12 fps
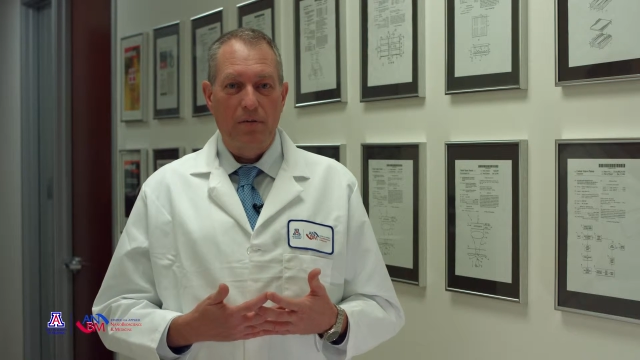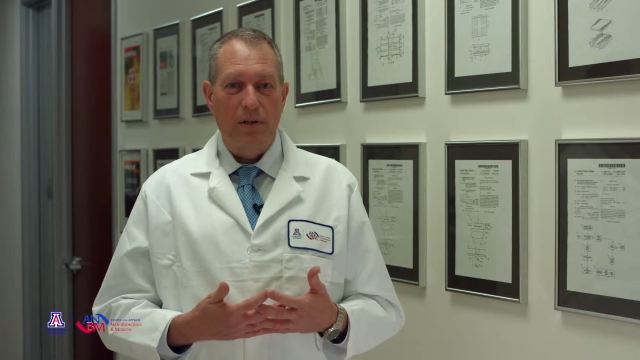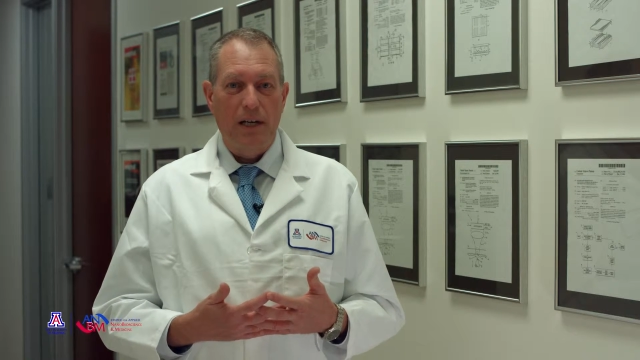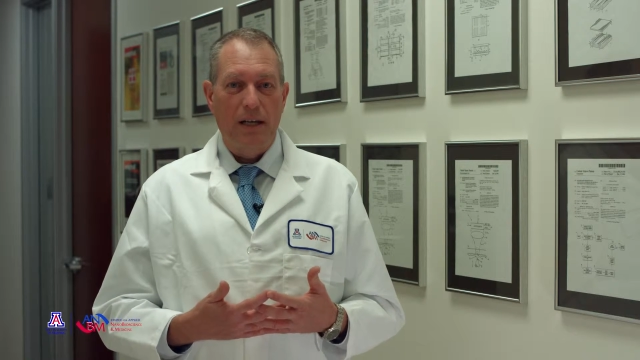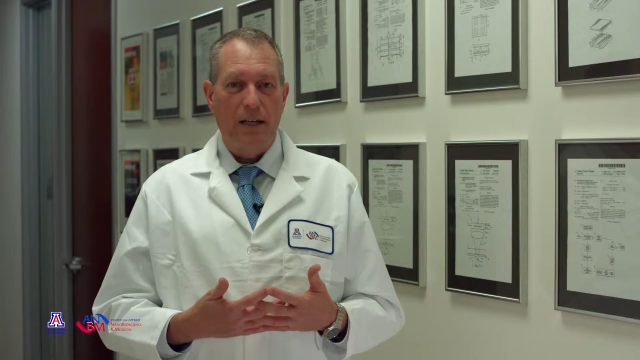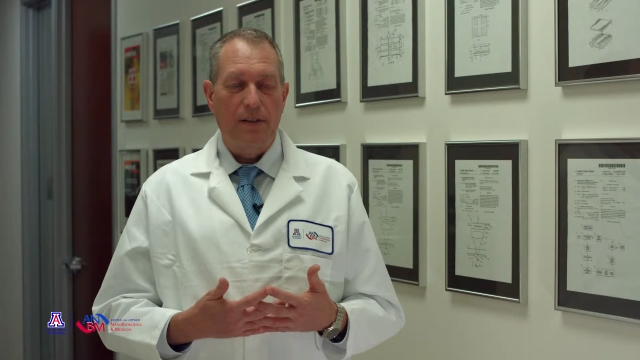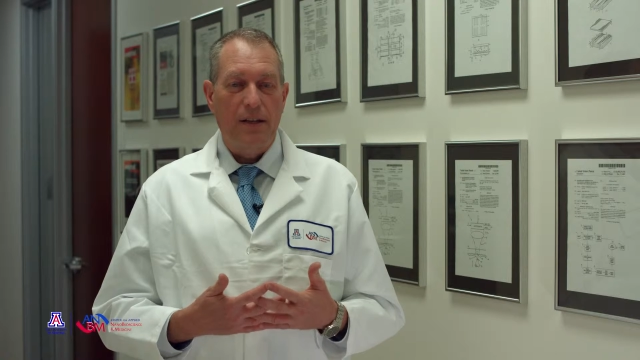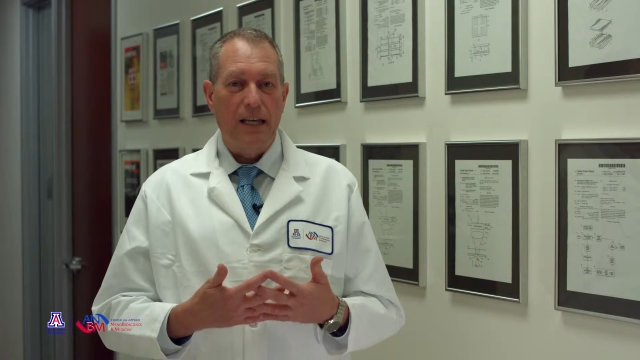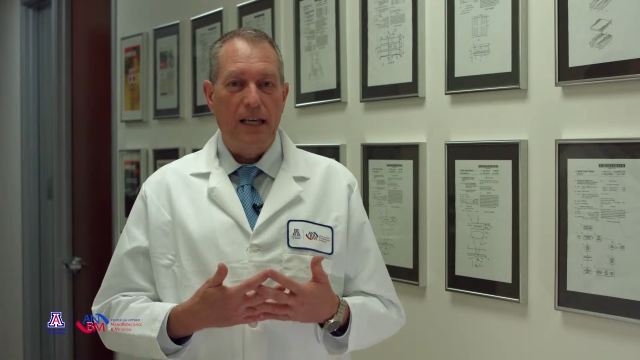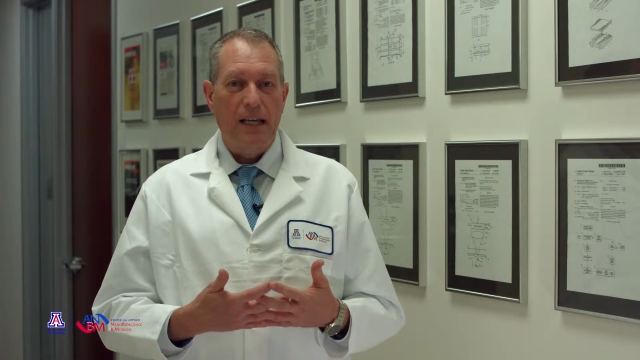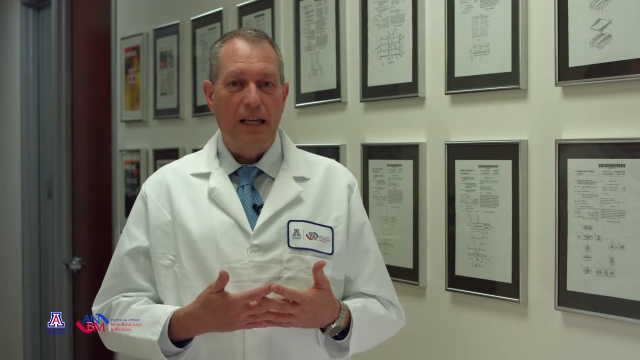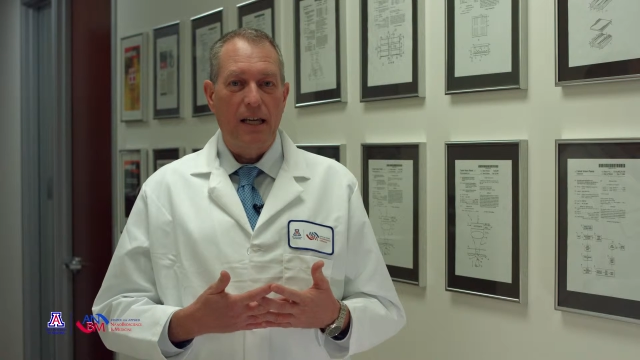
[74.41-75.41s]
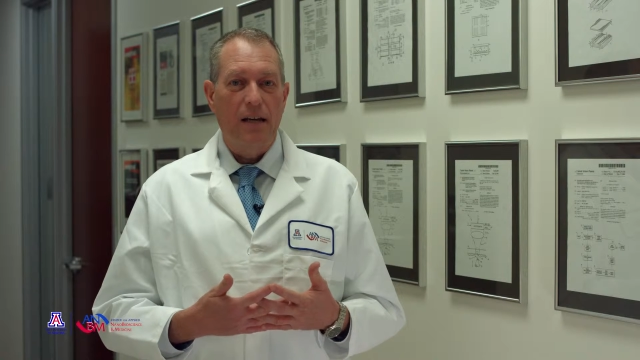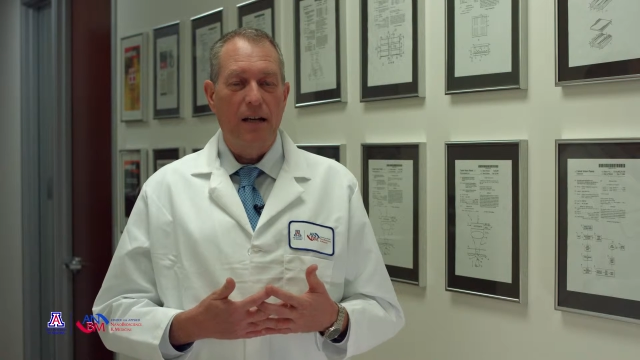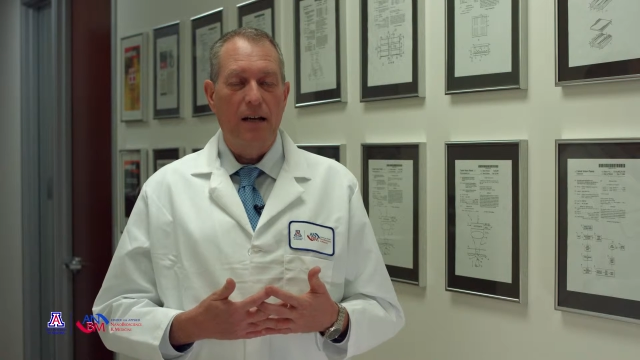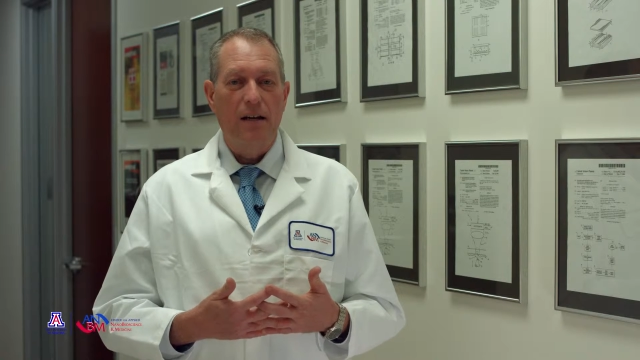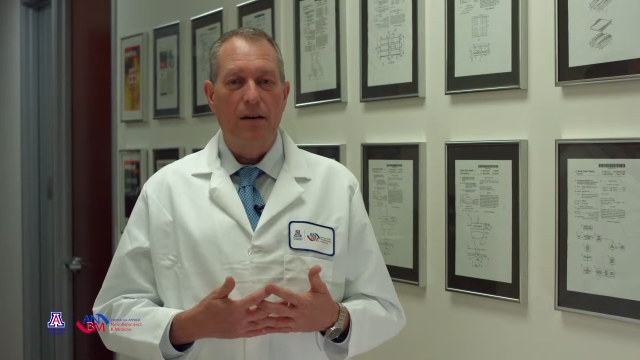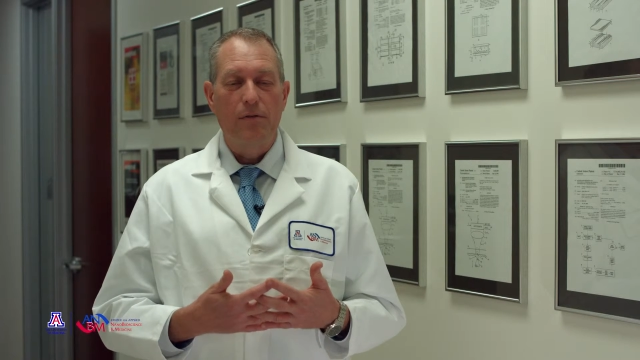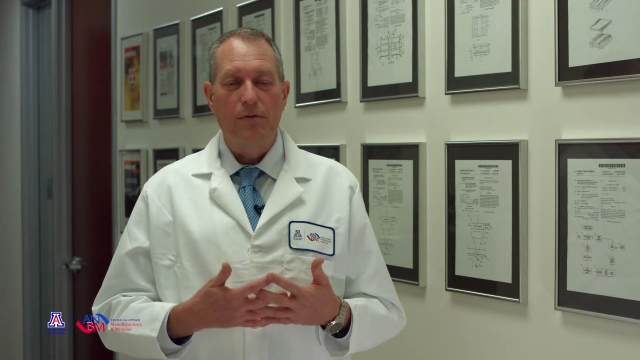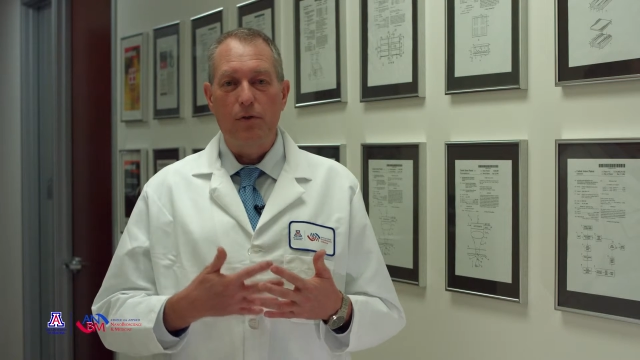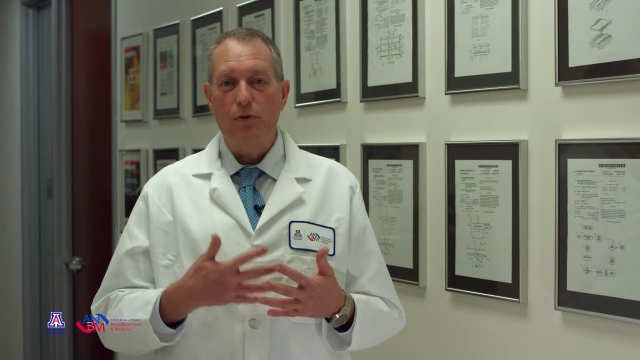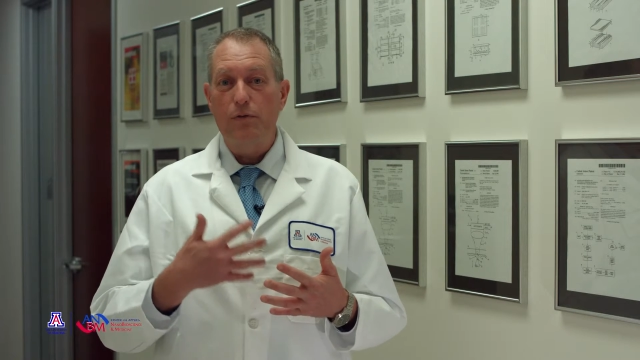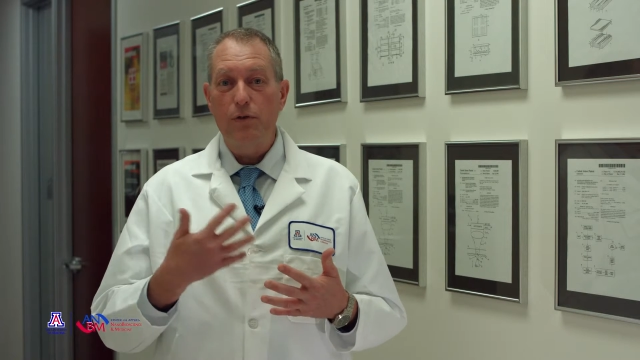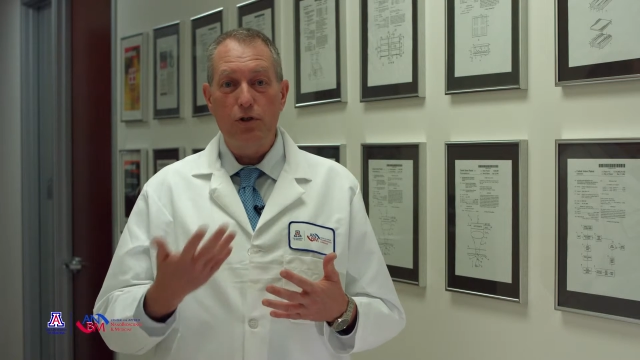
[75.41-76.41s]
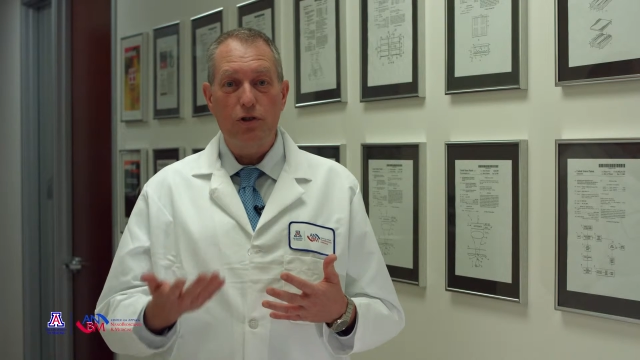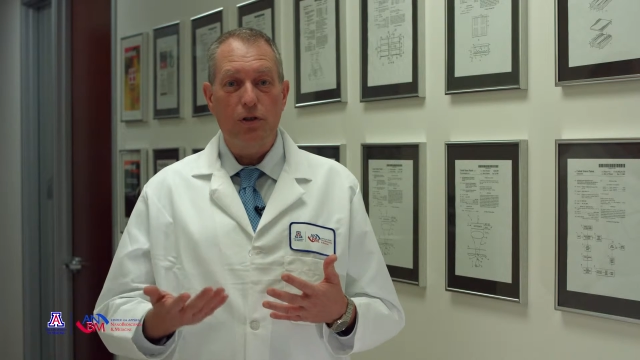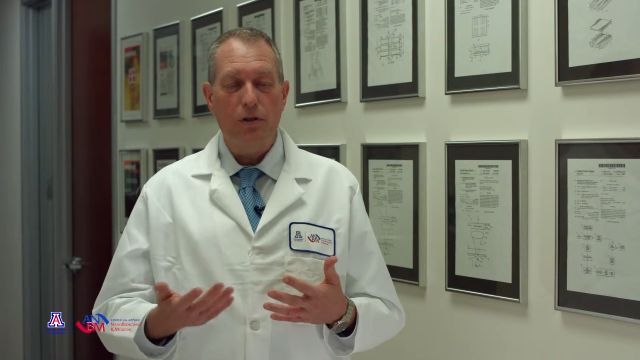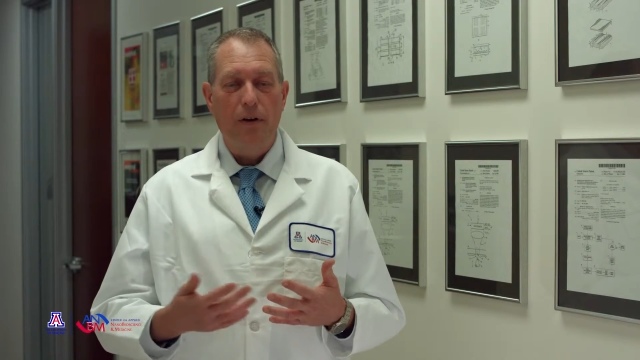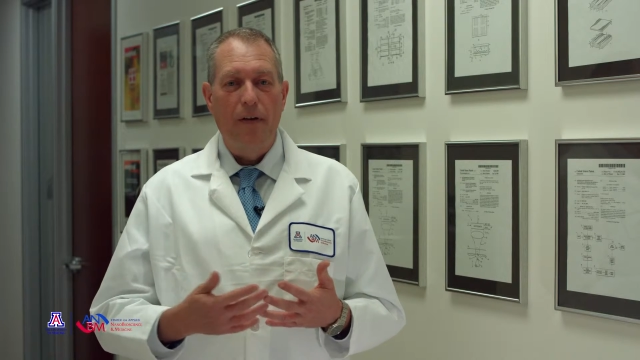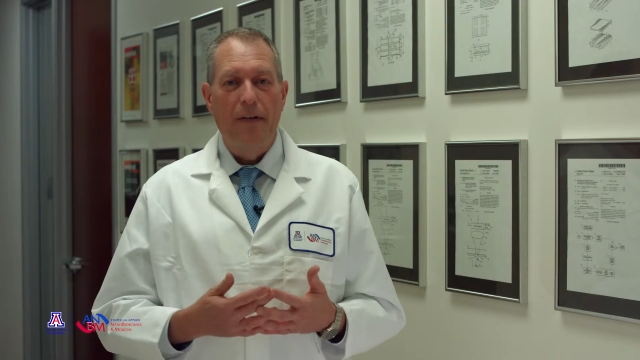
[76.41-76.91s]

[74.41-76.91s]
really thinking for the future.